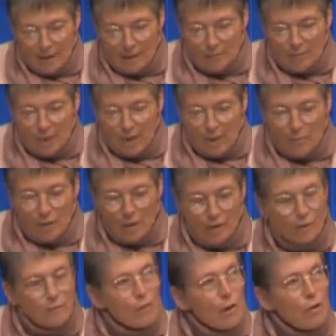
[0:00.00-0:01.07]
has become one
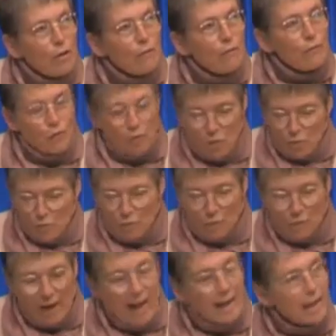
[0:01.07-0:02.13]
of the very few
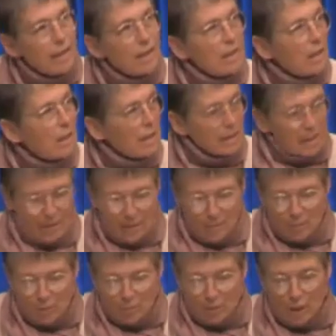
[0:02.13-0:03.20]
valid and
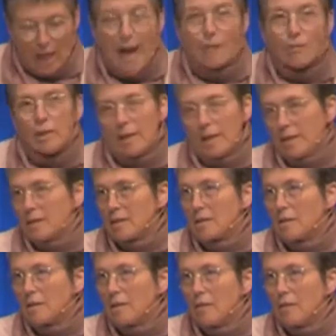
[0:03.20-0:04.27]
acceptable
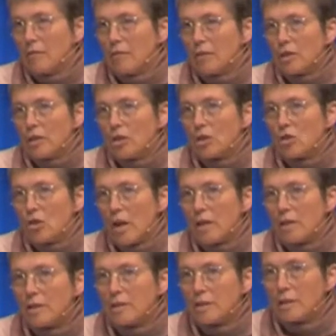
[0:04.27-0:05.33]
outlets for
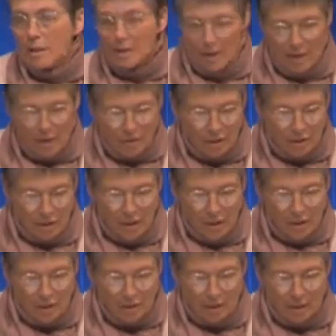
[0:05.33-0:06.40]
distress in our
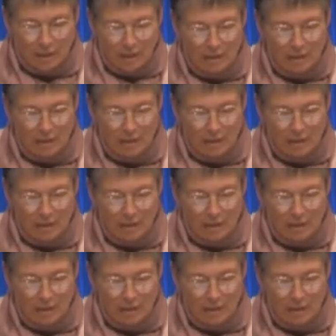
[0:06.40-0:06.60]
society.